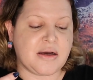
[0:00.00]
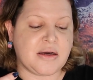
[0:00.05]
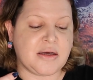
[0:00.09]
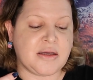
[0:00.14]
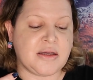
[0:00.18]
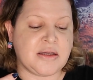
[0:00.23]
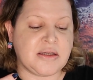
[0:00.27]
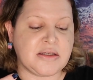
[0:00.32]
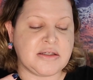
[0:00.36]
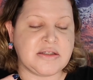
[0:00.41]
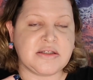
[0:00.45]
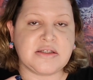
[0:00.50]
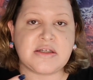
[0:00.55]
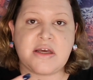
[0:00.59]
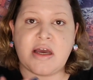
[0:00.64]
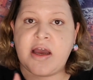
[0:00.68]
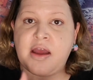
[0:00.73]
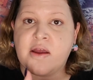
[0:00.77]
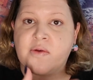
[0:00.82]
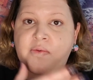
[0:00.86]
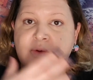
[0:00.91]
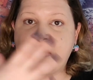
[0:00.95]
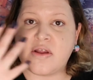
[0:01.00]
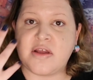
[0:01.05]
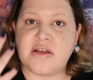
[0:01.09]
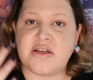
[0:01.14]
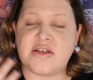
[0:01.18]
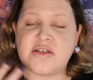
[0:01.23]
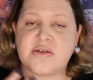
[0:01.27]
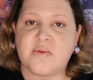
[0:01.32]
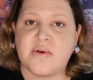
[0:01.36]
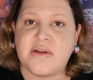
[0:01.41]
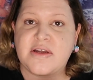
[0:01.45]
and I really
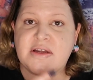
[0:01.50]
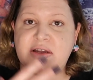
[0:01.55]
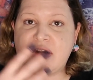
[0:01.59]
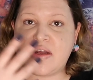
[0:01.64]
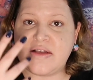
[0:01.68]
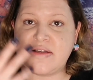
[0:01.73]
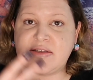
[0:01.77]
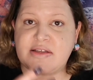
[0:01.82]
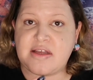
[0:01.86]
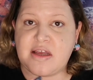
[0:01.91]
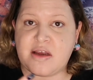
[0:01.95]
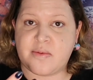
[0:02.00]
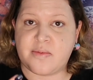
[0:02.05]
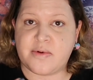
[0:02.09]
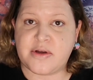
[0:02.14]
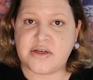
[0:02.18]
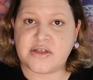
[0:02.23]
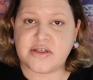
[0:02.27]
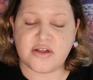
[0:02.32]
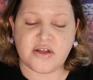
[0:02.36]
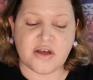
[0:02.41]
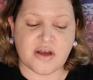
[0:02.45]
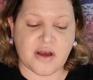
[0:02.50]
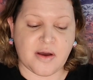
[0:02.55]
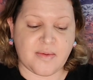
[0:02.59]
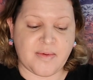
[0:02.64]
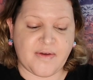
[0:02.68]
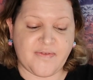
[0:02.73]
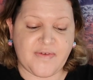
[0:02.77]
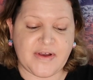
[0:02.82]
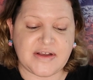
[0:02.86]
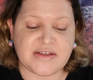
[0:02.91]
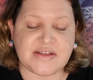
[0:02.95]
just want a nice airbrush look on
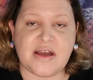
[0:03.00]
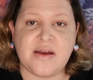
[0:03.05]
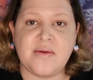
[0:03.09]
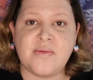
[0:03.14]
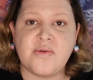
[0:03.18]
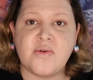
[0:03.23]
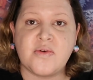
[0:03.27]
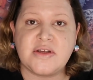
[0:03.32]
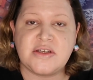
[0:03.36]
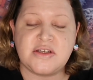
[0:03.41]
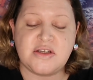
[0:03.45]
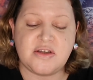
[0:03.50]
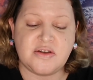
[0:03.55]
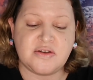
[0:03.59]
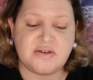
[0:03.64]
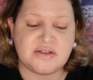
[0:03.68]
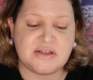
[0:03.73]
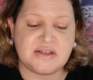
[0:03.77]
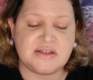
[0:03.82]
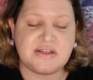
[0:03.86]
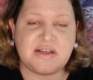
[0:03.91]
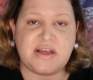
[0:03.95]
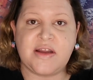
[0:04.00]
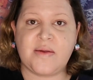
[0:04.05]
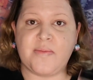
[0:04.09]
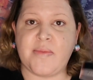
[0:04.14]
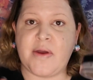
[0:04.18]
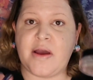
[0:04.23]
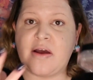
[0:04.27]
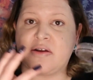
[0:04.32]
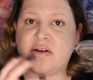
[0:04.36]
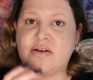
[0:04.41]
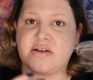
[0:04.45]
my face. I'm going to use the setting
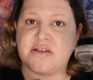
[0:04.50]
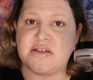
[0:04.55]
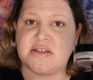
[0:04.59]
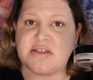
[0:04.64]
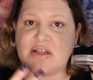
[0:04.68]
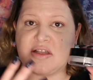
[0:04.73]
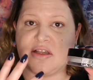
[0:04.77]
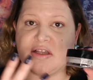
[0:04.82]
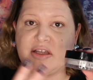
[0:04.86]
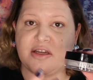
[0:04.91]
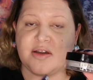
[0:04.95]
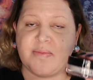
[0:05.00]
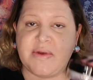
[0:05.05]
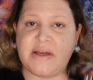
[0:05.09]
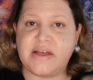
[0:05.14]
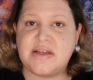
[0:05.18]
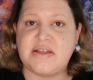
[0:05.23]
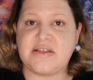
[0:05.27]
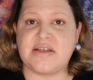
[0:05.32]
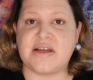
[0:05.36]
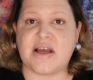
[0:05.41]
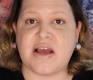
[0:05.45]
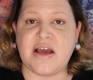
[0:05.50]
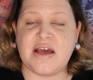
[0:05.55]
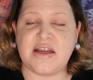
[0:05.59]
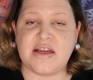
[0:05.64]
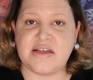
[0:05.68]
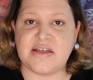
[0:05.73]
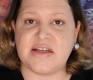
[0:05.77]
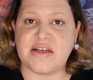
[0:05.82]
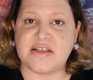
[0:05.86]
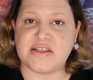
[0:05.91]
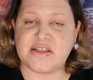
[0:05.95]
powder just a little bit to
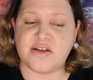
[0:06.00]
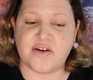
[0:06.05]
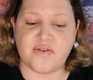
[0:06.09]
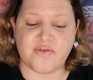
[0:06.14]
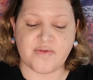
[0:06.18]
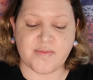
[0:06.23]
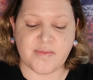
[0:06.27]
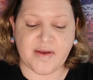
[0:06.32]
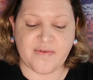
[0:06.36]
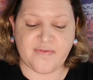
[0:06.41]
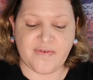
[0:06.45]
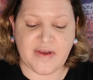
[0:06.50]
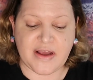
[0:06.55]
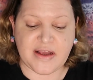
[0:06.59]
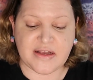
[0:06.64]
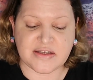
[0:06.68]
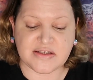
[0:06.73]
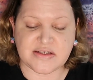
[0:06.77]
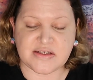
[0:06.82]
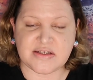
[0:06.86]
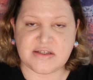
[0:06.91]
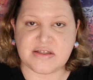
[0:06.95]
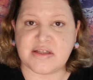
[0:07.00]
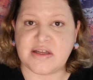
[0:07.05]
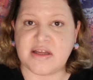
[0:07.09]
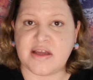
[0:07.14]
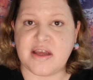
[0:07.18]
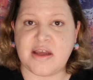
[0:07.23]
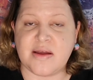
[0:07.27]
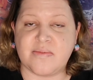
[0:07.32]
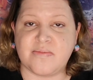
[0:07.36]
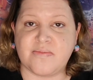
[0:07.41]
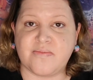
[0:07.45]
kind of dust it over my face to
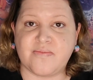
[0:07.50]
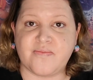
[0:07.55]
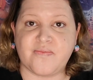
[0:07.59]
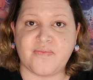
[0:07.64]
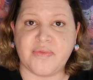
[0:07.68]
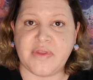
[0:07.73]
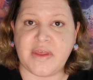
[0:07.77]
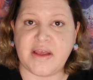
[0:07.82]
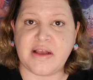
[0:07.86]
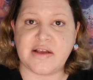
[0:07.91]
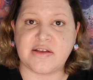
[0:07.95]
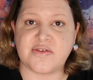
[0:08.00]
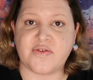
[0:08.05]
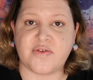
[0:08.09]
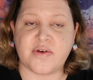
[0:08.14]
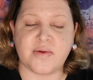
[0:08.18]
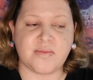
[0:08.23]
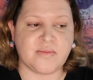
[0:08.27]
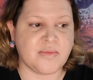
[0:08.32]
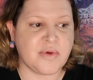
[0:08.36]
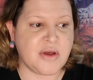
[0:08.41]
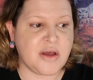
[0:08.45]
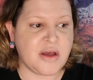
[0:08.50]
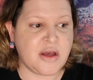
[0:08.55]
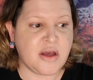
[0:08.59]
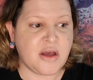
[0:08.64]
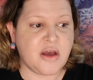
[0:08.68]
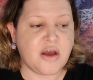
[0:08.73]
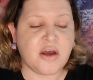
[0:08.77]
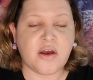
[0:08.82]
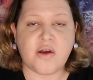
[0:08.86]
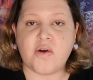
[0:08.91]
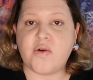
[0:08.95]
keep things from
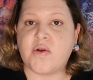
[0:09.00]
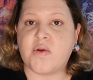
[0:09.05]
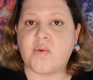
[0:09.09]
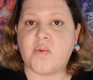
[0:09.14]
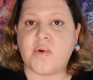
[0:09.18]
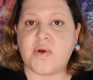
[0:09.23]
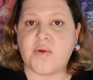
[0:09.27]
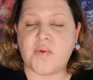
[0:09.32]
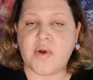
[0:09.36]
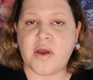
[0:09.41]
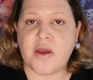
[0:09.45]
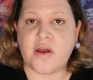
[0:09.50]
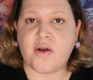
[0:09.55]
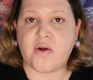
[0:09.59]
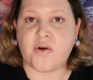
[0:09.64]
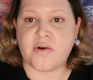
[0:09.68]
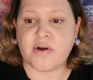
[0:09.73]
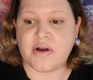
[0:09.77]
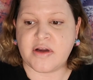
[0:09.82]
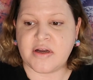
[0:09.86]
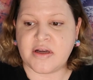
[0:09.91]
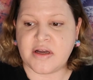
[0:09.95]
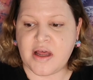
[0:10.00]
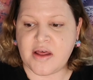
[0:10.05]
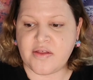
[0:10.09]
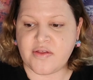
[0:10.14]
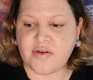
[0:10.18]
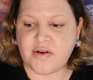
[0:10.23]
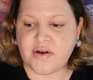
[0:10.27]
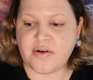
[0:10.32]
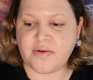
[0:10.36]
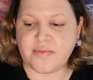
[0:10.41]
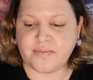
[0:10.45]
going one way or
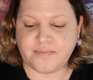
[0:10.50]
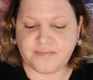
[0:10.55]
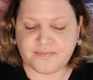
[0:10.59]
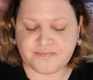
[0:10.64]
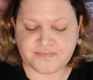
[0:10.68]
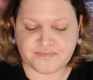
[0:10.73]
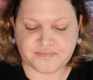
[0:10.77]
another.